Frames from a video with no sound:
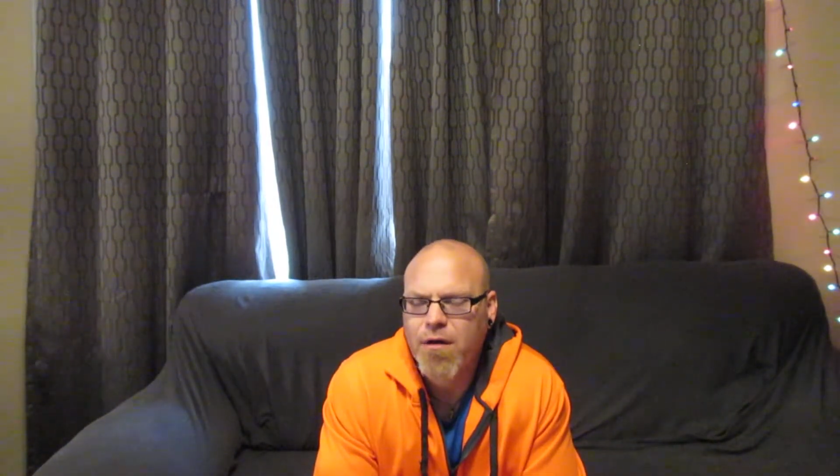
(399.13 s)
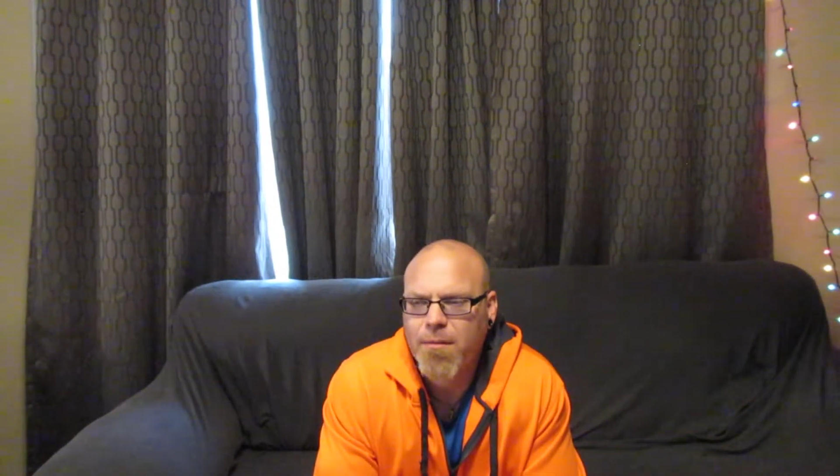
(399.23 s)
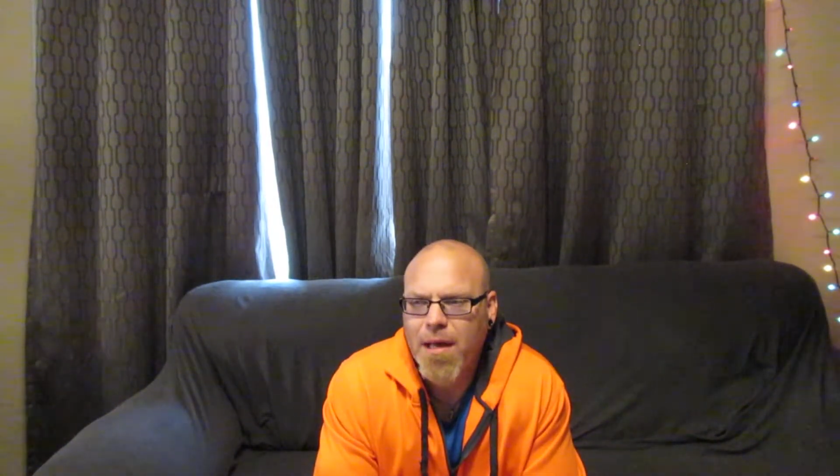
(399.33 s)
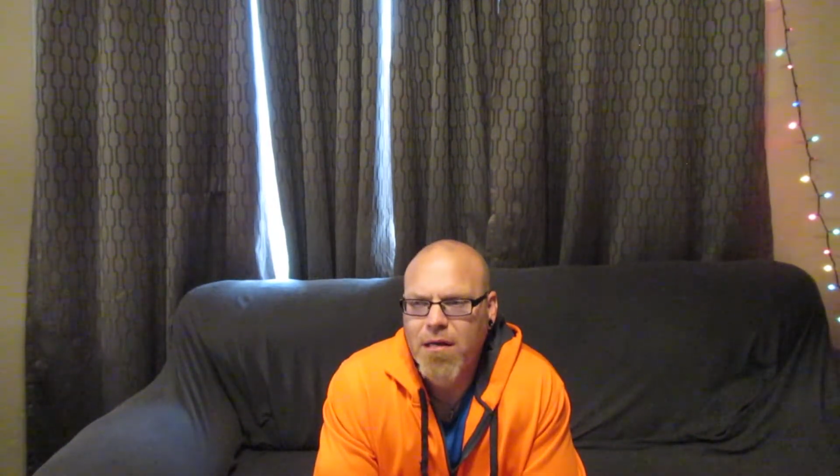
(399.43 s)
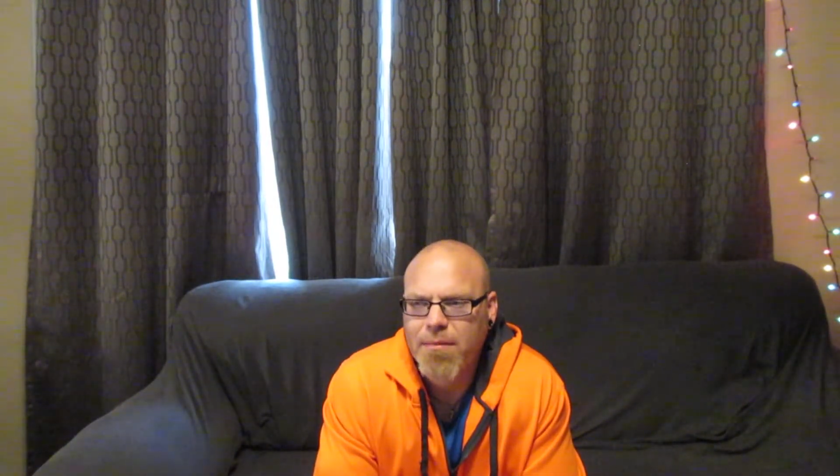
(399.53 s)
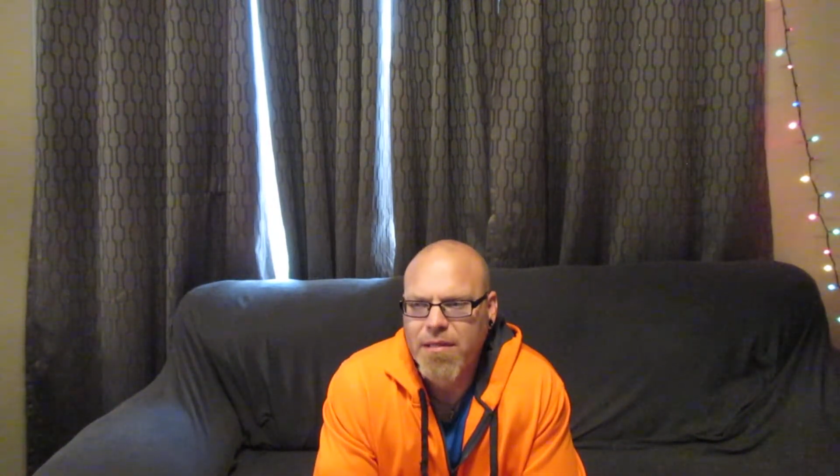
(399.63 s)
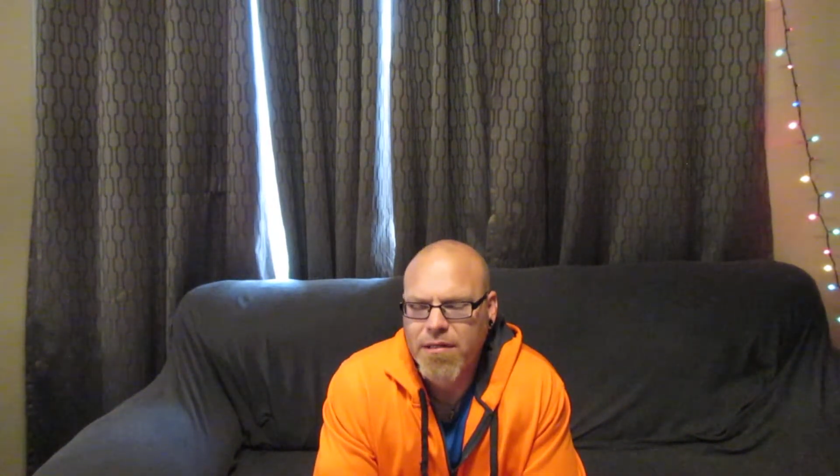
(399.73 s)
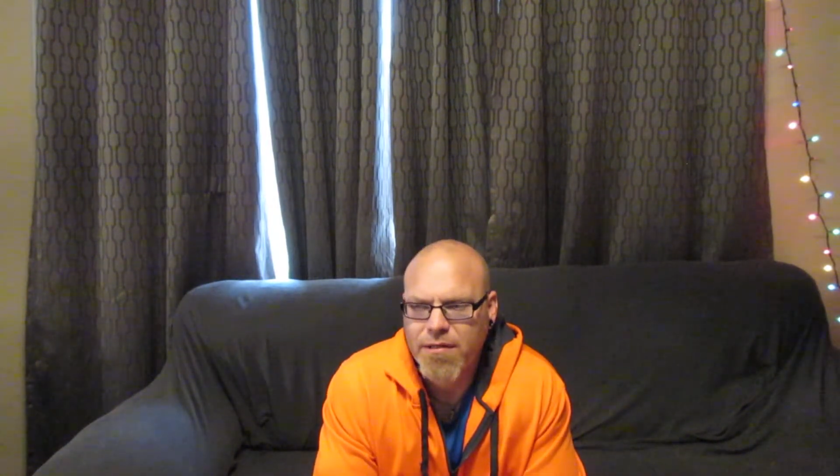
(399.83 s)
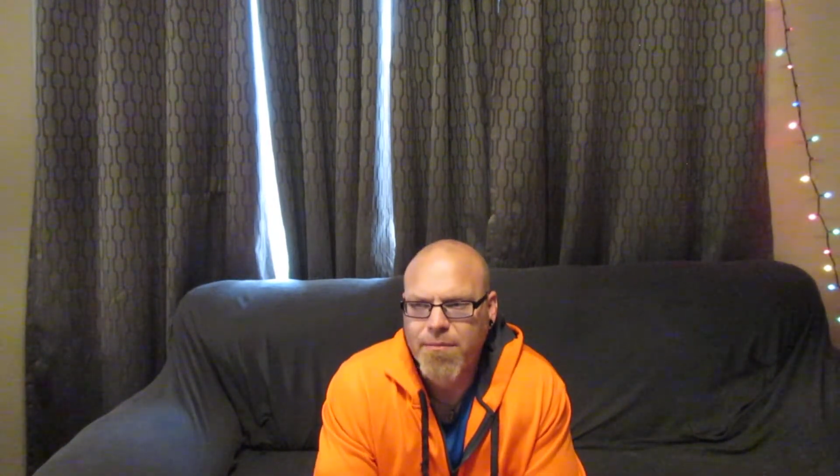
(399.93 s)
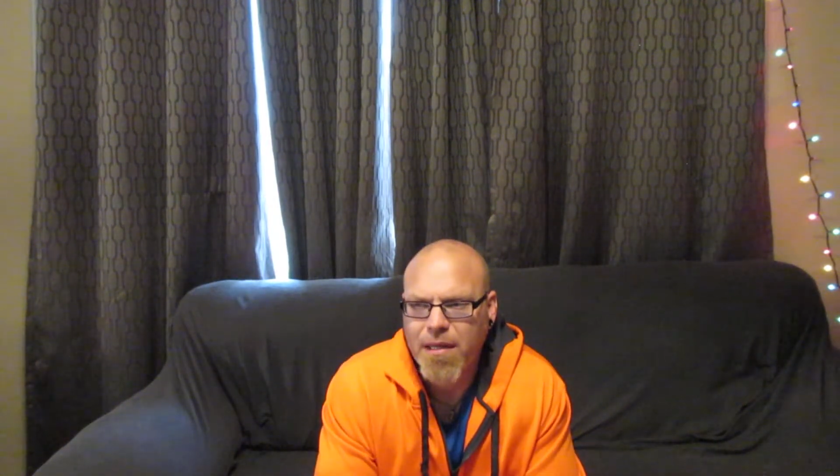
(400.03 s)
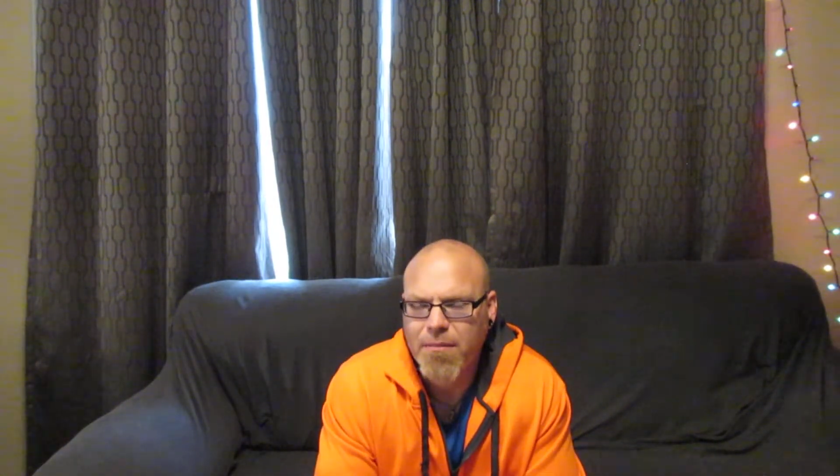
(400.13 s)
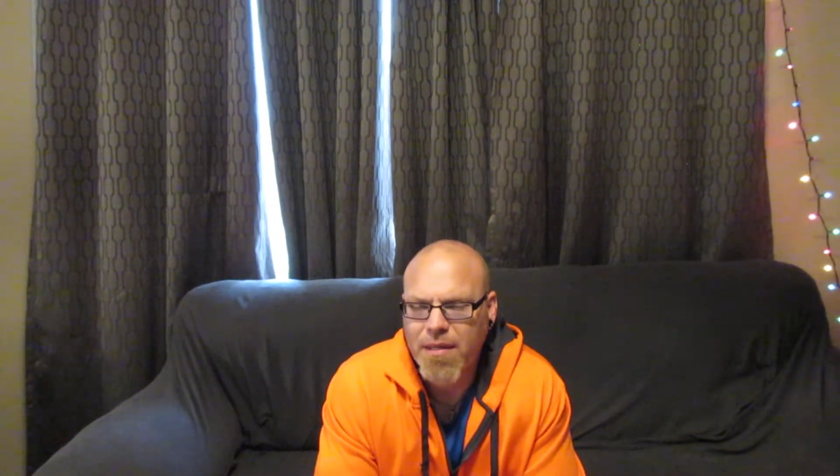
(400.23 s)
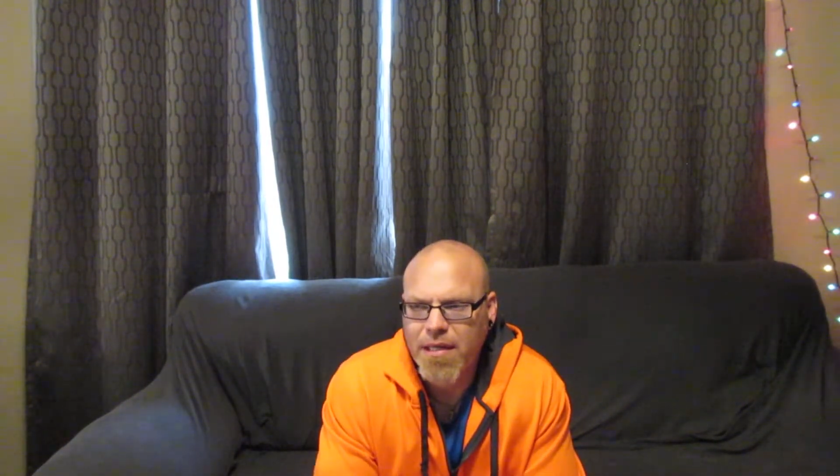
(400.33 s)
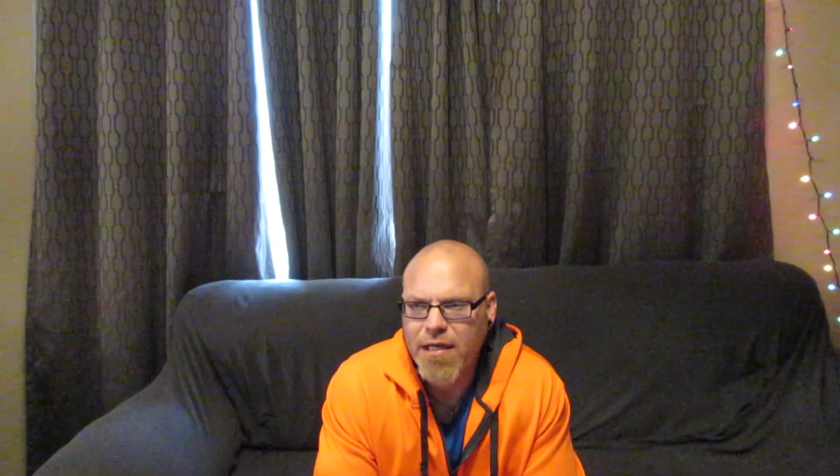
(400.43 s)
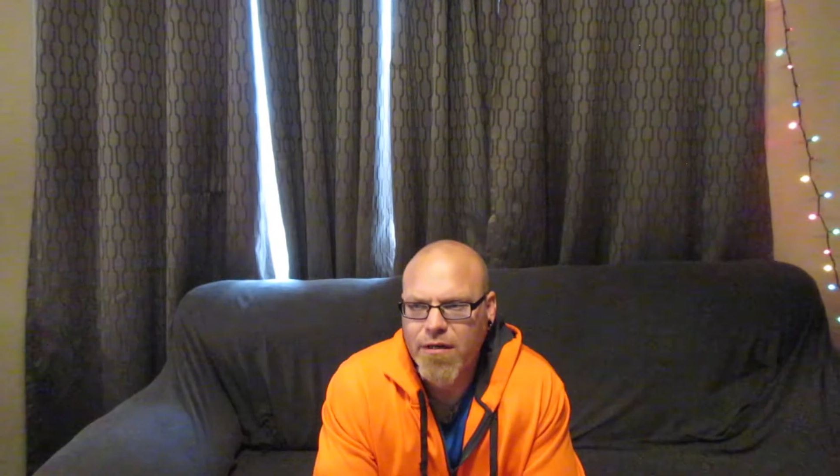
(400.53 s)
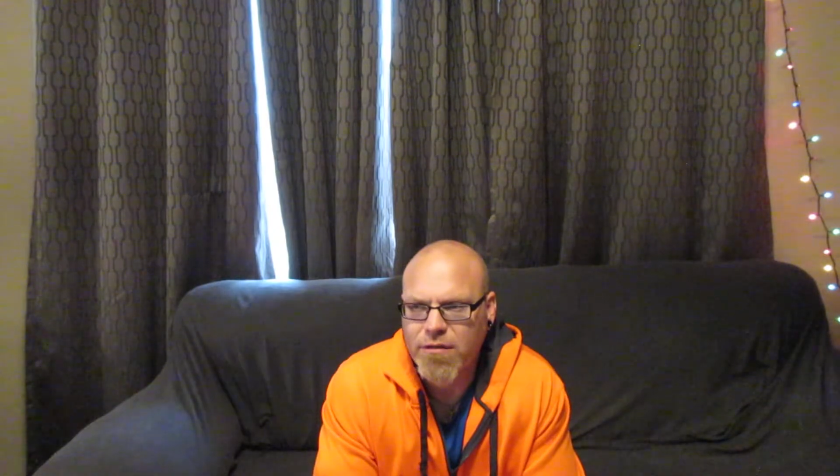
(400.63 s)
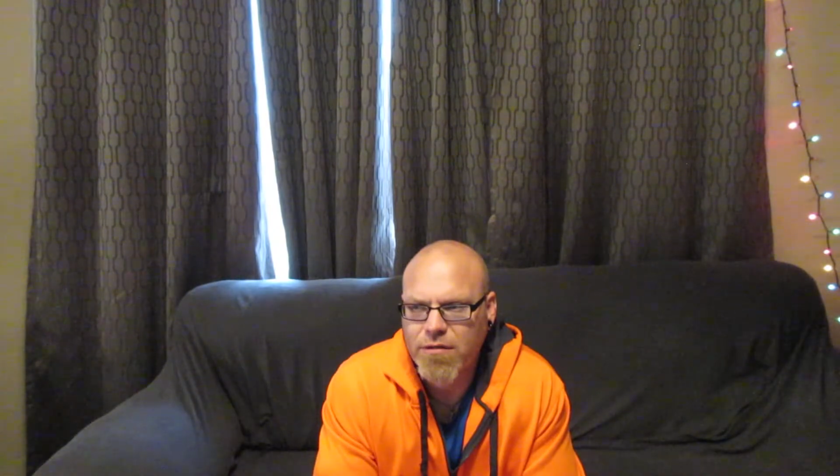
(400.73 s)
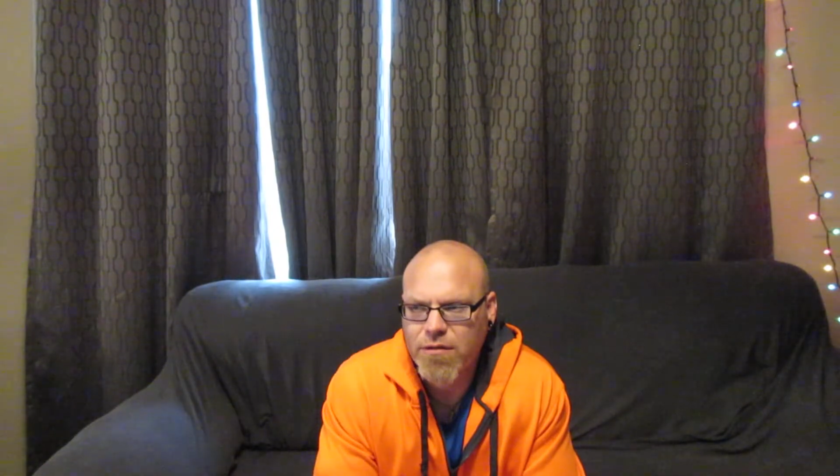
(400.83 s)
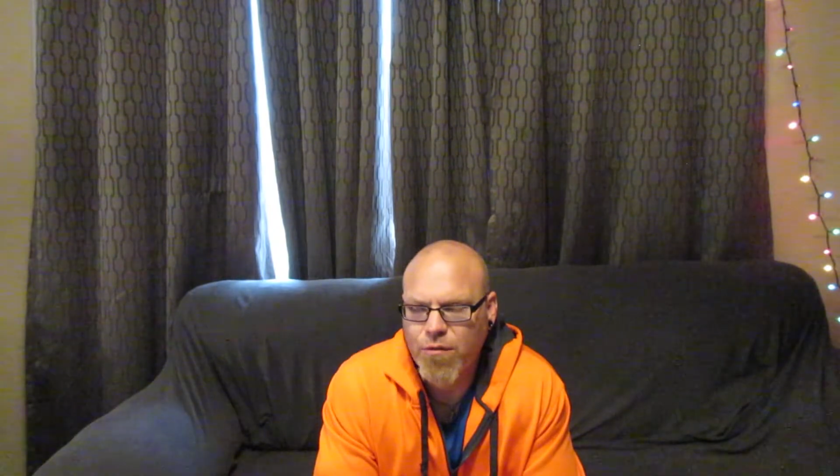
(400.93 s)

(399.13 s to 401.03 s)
about about this man being killed,